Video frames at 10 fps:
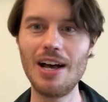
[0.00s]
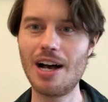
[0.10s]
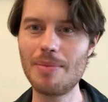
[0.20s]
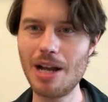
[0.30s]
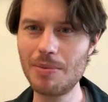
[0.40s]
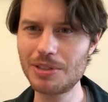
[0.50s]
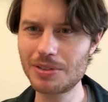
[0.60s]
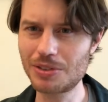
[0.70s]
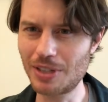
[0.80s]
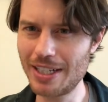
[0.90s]
I mean, how
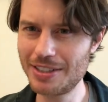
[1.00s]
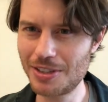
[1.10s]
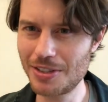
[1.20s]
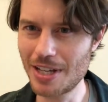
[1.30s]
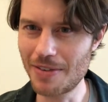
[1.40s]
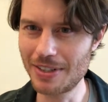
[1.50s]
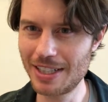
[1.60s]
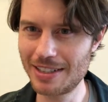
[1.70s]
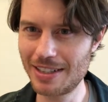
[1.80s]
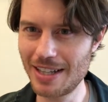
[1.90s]
much crazier do you have to
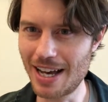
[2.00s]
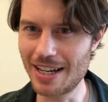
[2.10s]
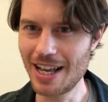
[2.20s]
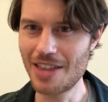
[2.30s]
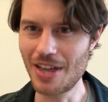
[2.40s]
get than that?